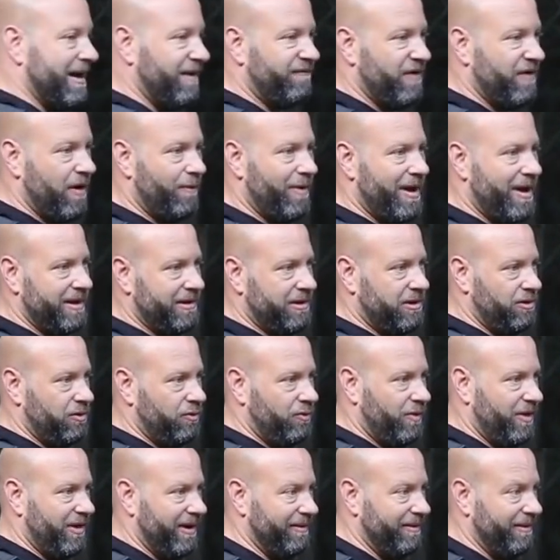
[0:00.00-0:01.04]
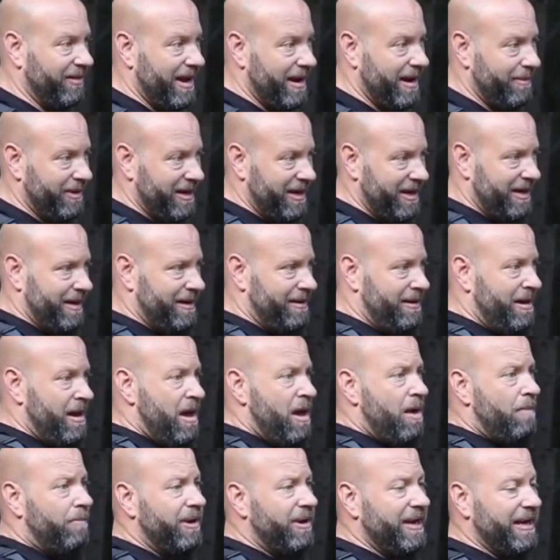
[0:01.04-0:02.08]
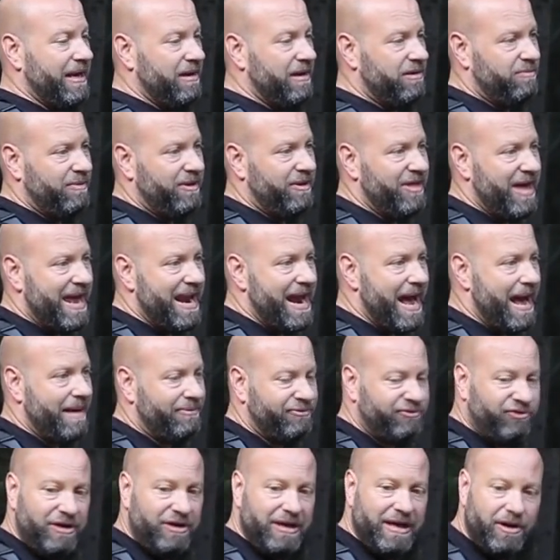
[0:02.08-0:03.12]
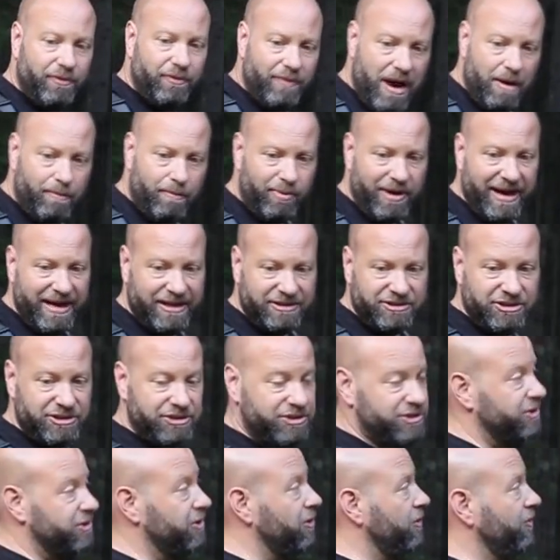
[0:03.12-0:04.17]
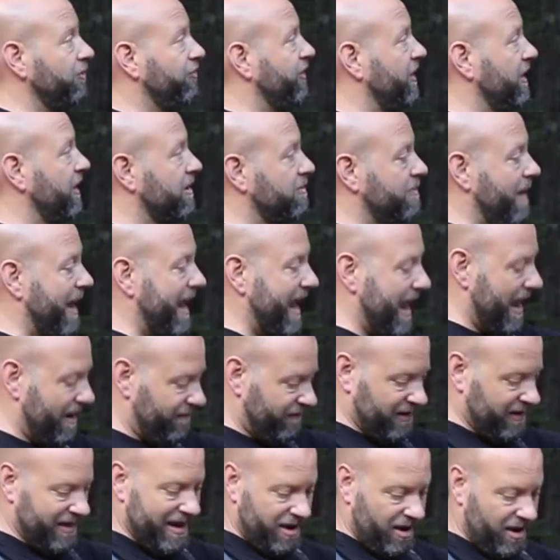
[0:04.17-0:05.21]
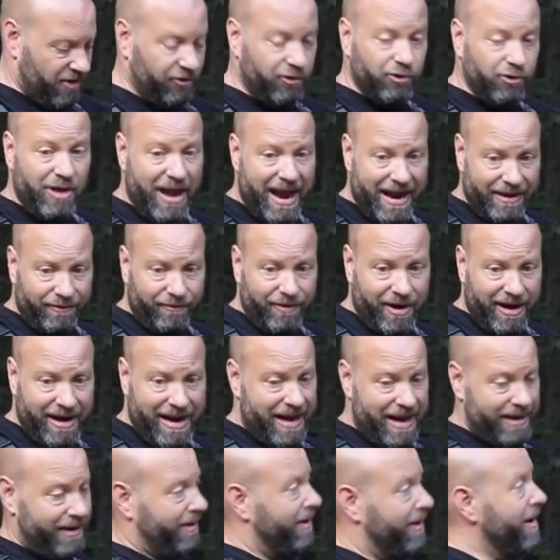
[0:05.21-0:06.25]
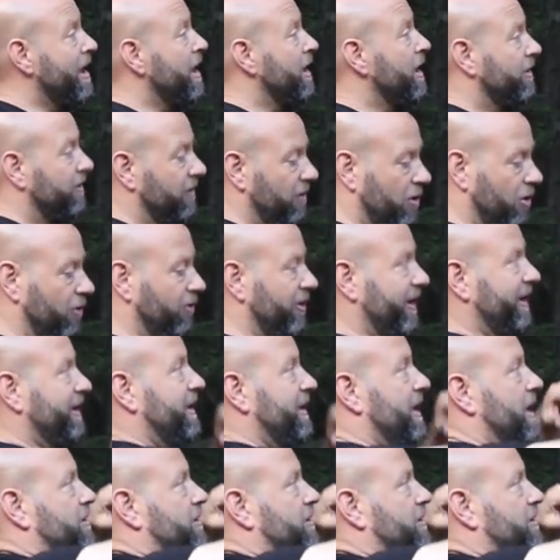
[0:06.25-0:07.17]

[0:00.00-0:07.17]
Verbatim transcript: if I want to while I'm climbing in, but it gives me that option to get around branches and do things by having that other line right on there. You don't like the